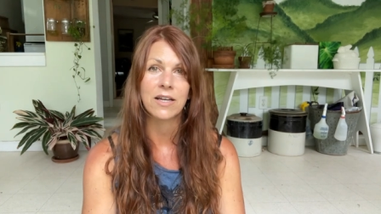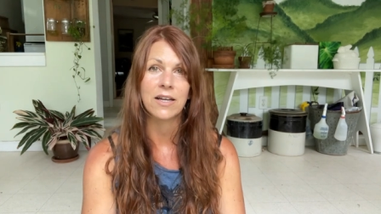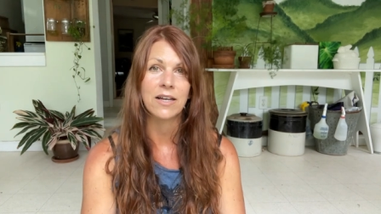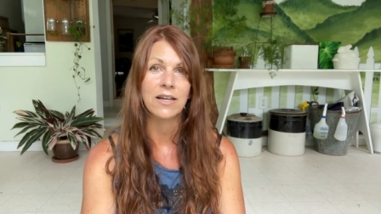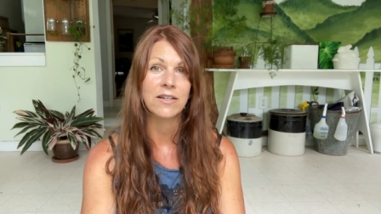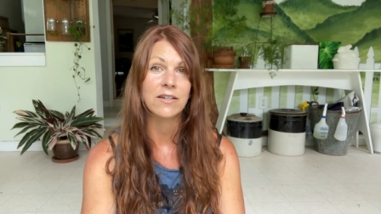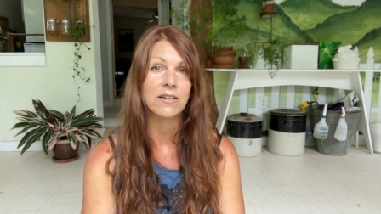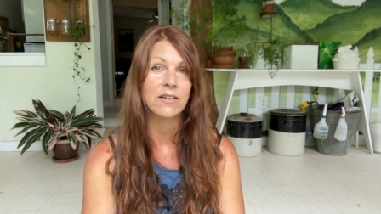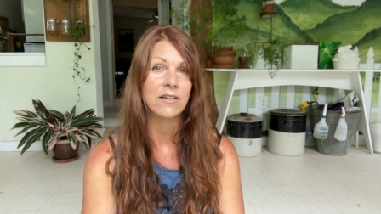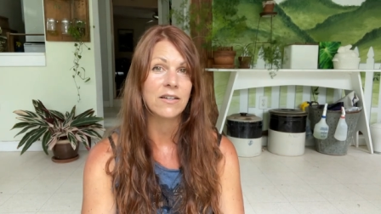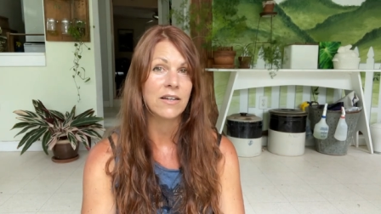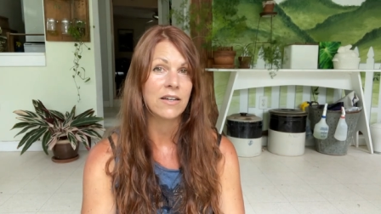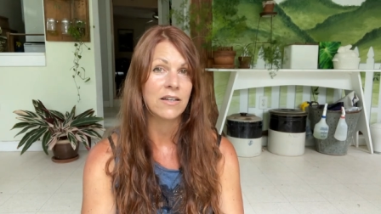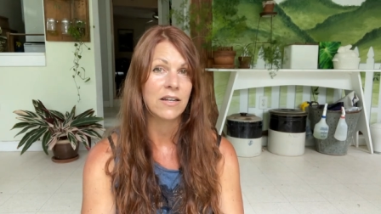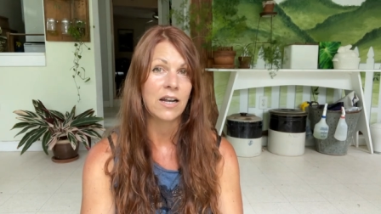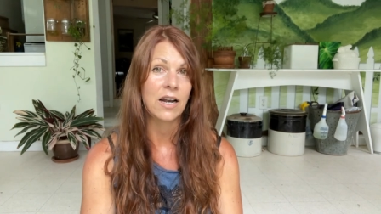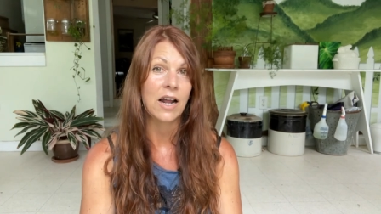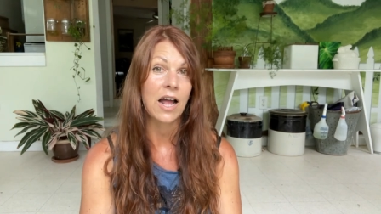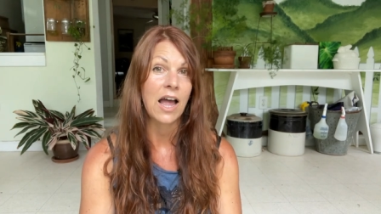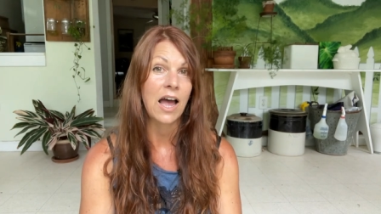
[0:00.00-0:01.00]
and
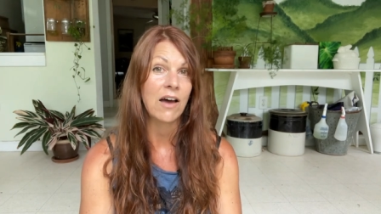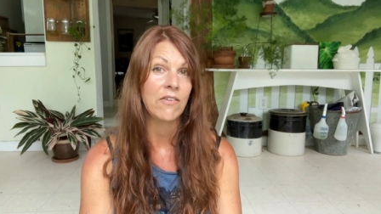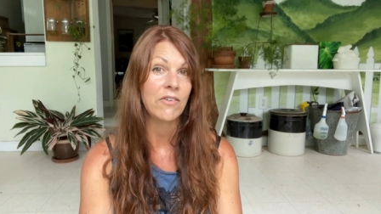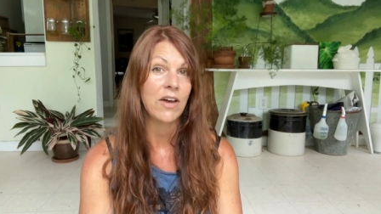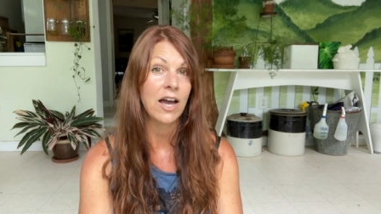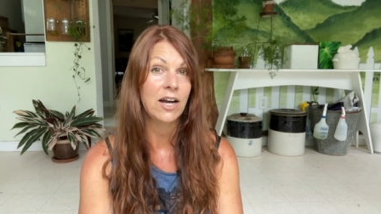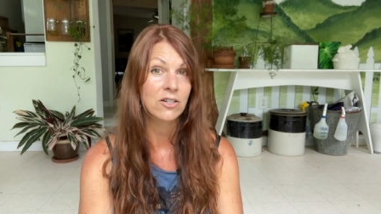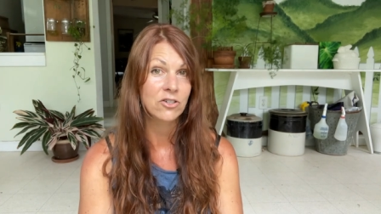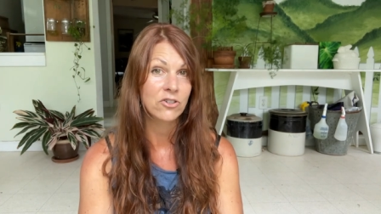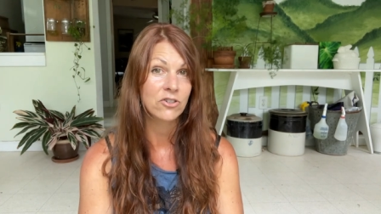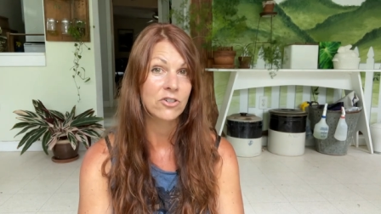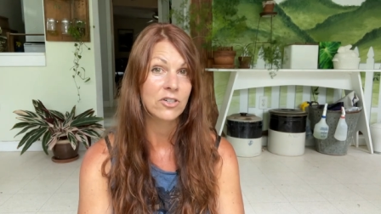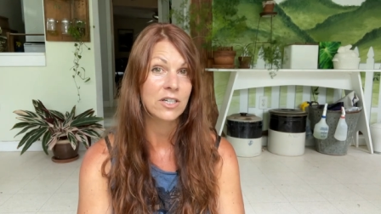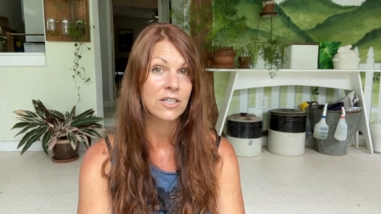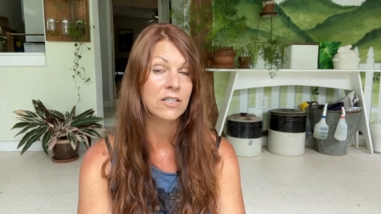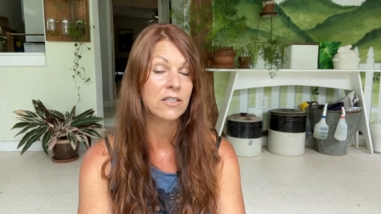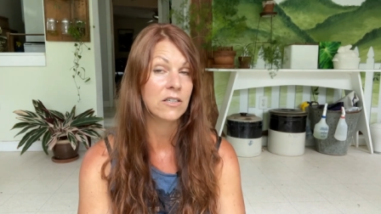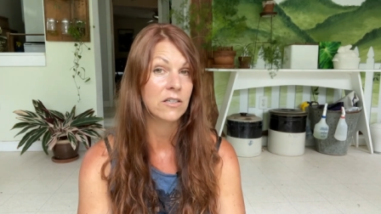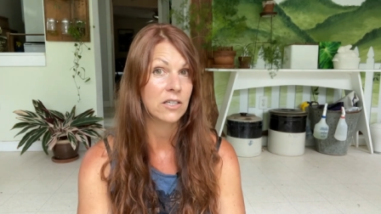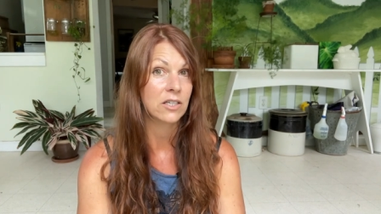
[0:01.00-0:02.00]
and then I have
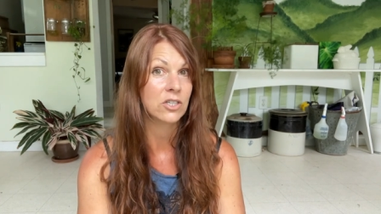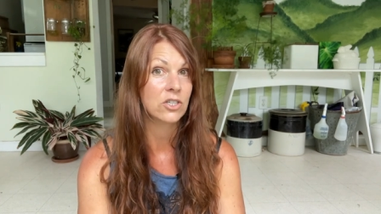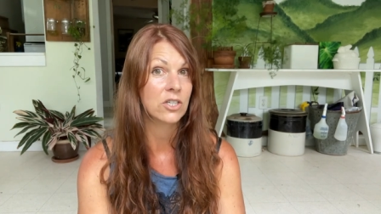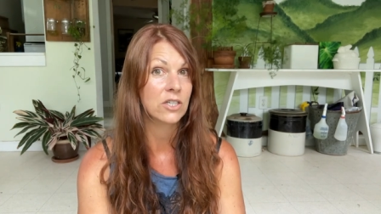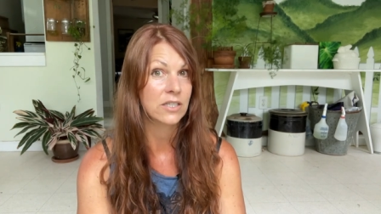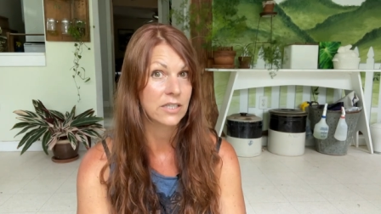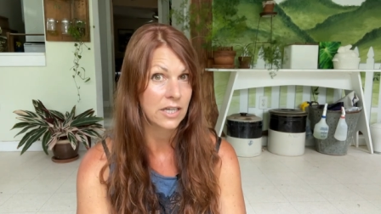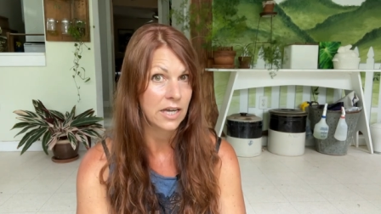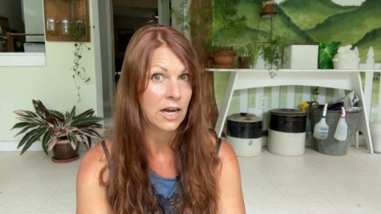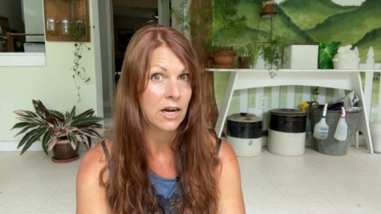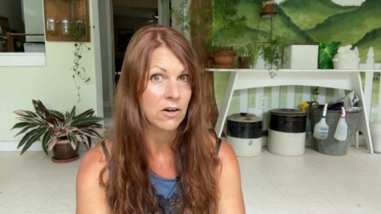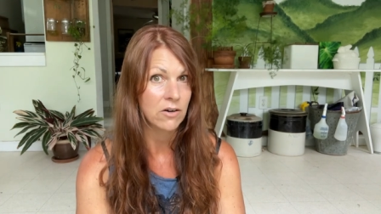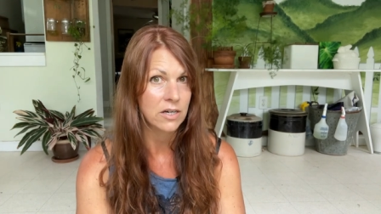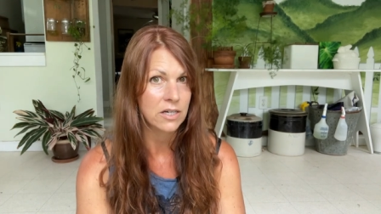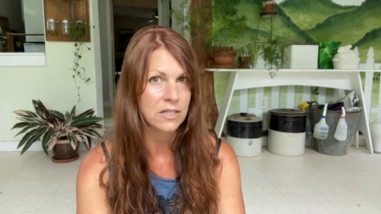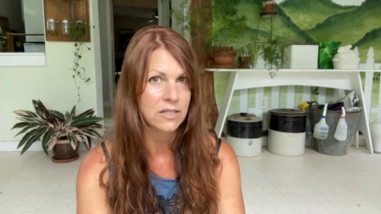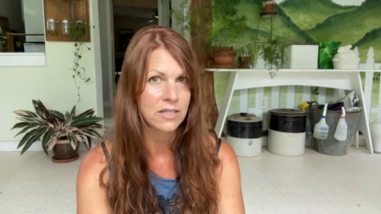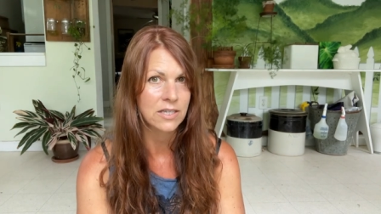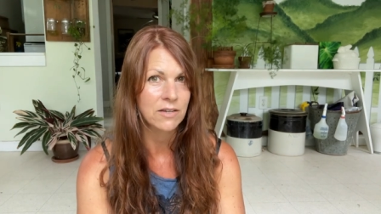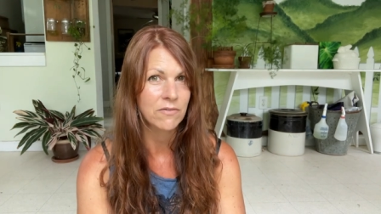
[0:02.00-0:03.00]
extra delicious
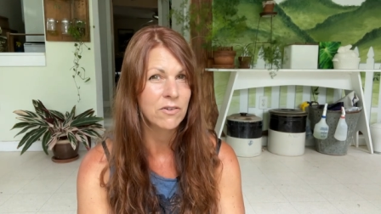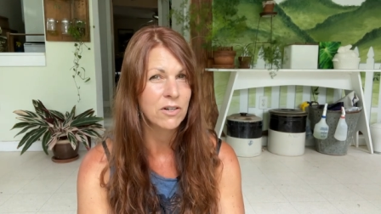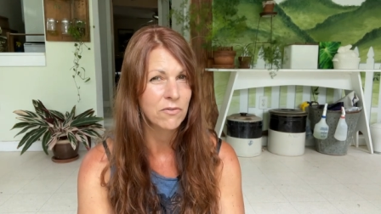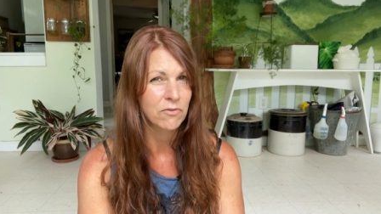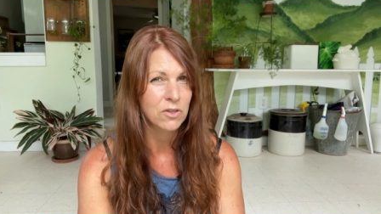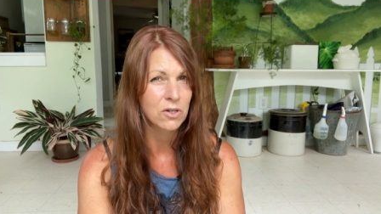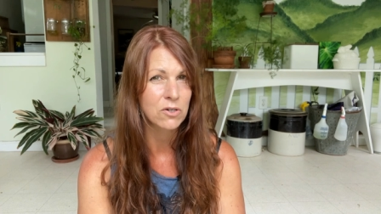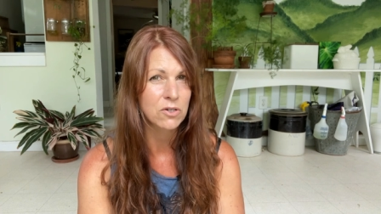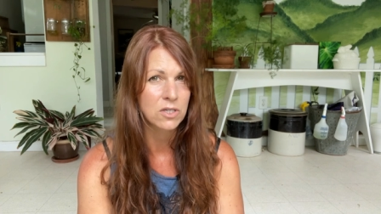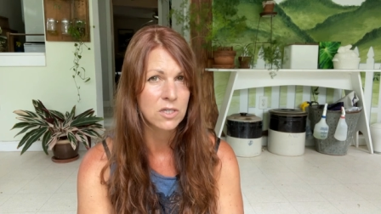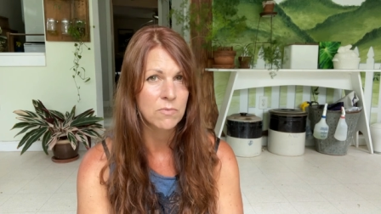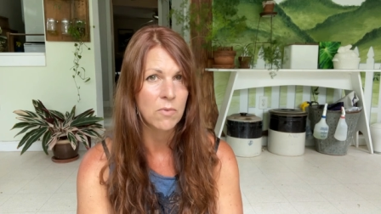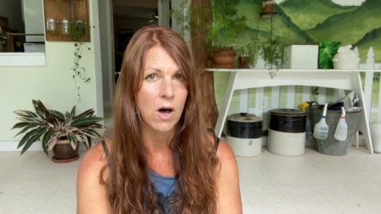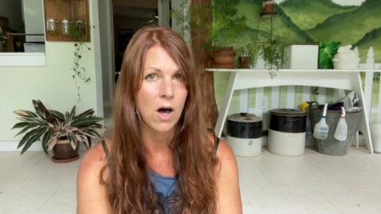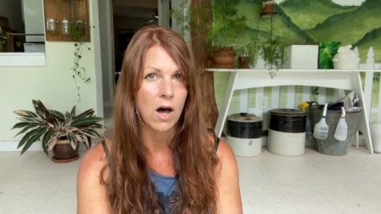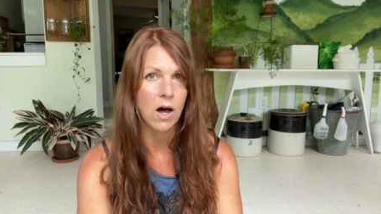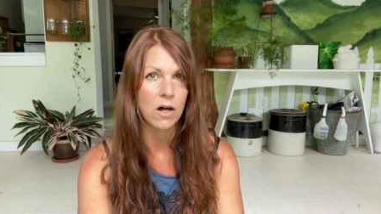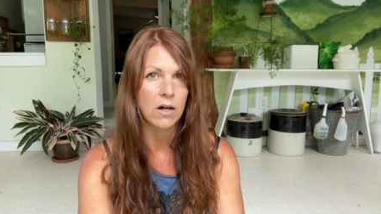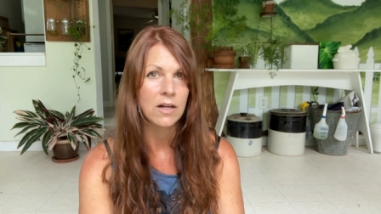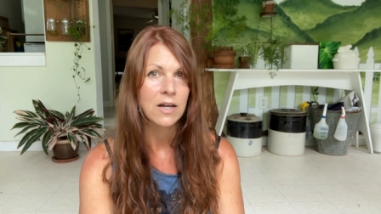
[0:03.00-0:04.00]
carrots, even if they're
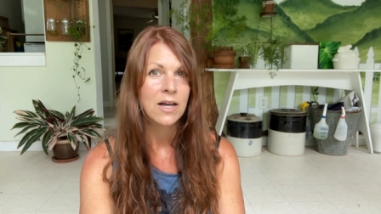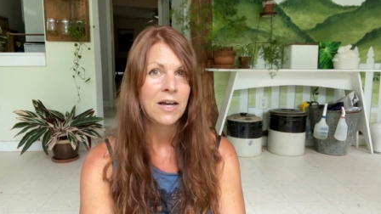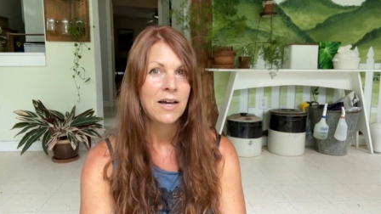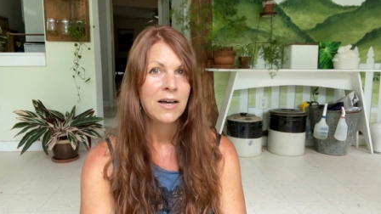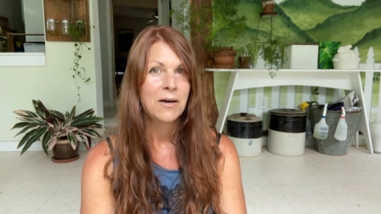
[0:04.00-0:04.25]
small.